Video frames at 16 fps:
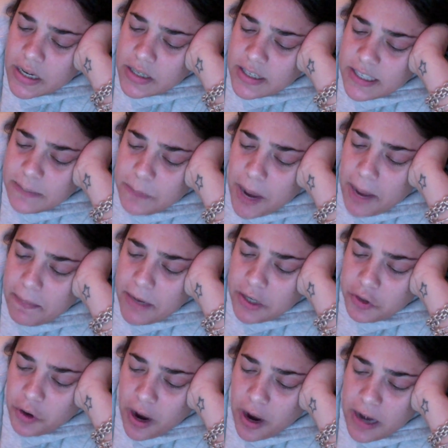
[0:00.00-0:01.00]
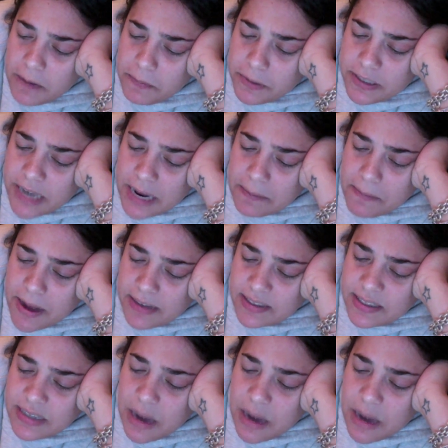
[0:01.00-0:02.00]
Despite me trying to protect my
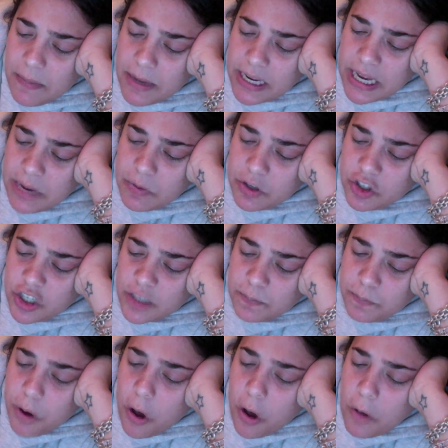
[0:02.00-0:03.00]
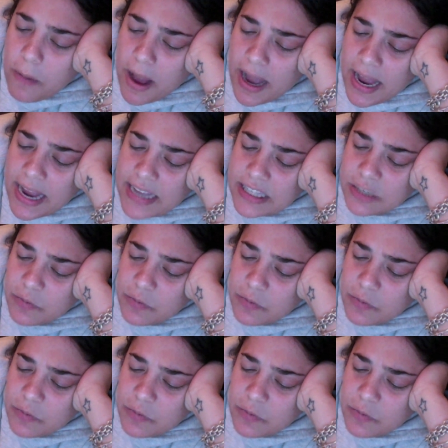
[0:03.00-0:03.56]
stomach, he would just pull my hands